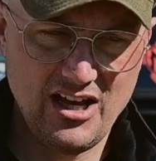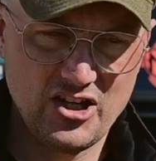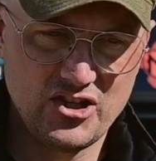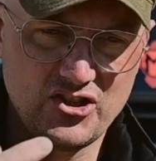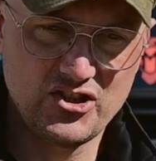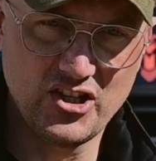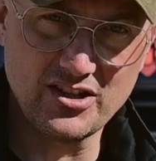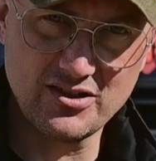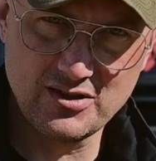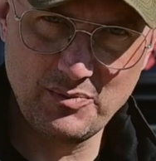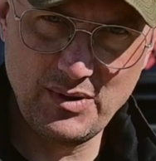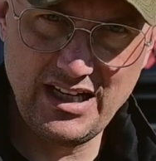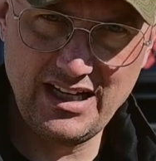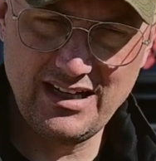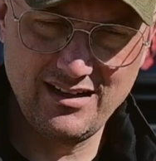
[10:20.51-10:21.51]
Shutter
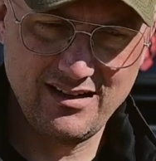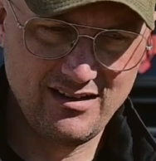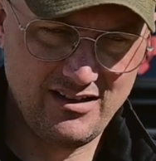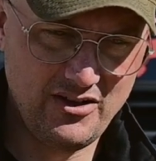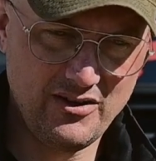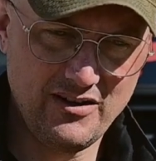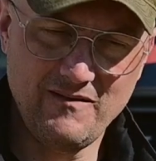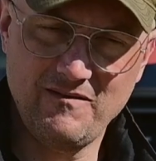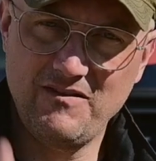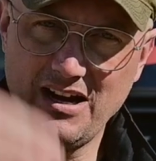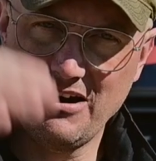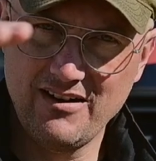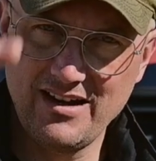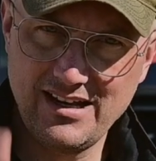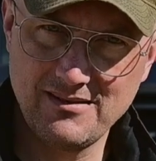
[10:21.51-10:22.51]
speed, you can
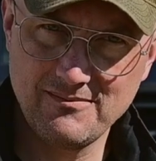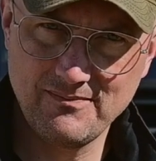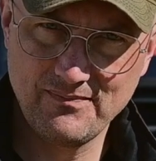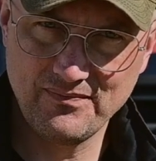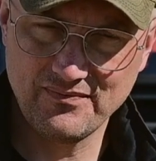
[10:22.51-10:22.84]
vary it.